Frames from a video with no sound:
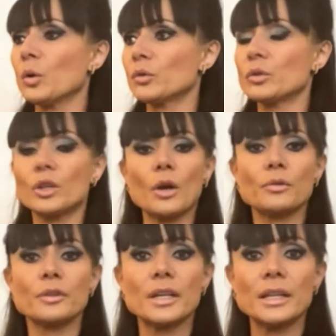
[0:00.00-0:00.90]
to go
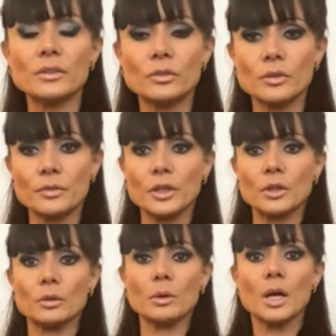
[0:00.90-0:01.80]
for an interview.